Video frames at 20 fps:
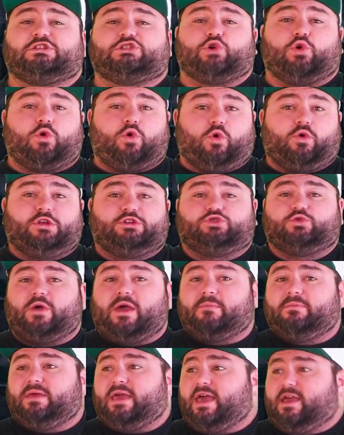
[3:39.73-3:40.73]
So according to
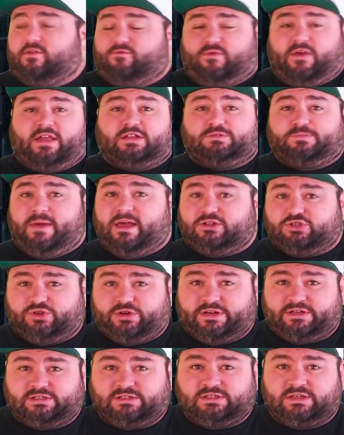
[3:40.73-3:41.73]
NBA Advanced
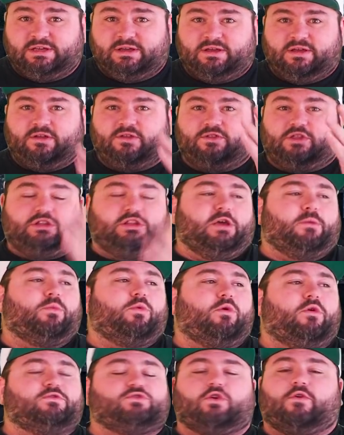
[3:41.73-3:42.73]
Metrics, the
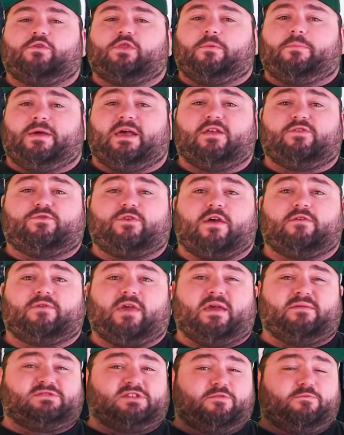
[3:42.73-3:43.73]
Timberwolves over the past 5
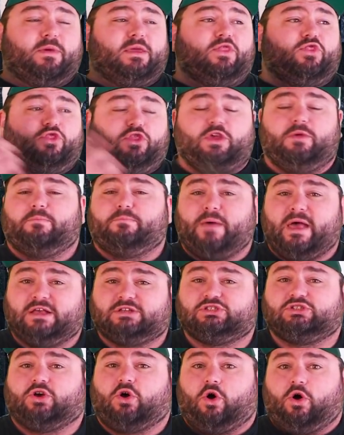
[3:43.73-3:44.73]
games have been the
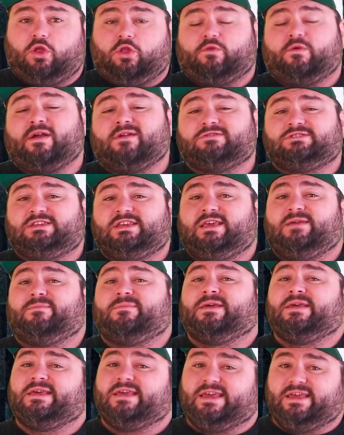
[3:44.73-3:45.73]
best all-around team
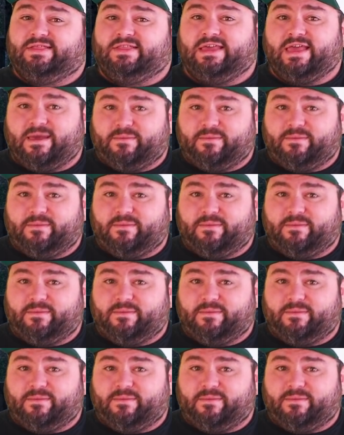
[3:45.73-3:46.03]
in the